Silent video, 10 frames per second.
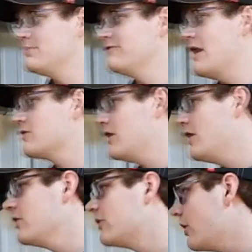drop of
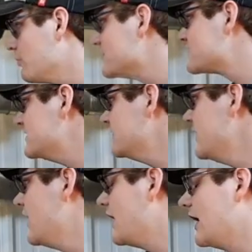alcohol in our
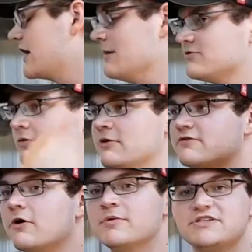whiskey comes
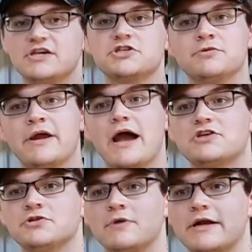from this fermentation
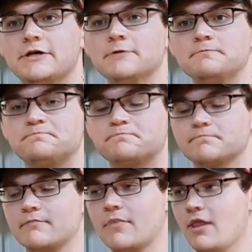reaction right here.
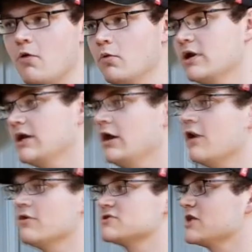We're gonna
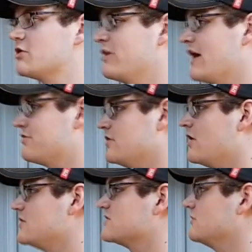get all those liquid
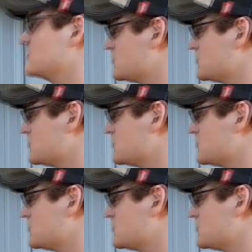ethanols and